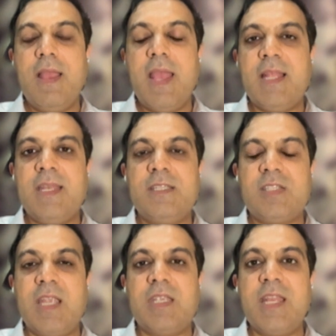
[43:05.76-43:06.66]
and
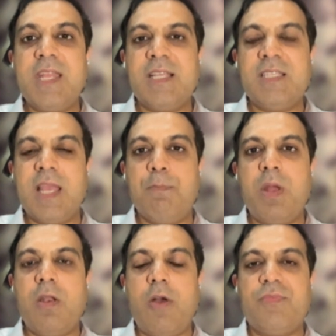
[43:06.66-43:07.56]
set an
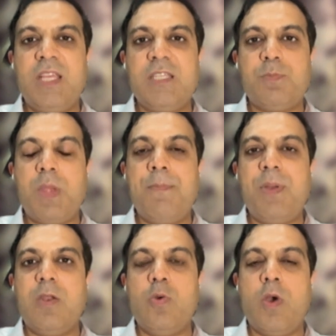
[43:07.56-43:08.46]
example of these
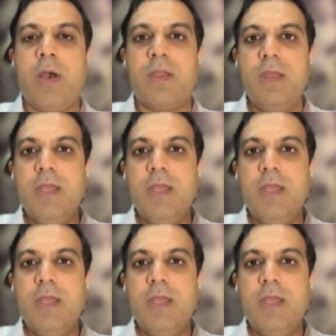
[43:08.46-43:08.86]
people who are,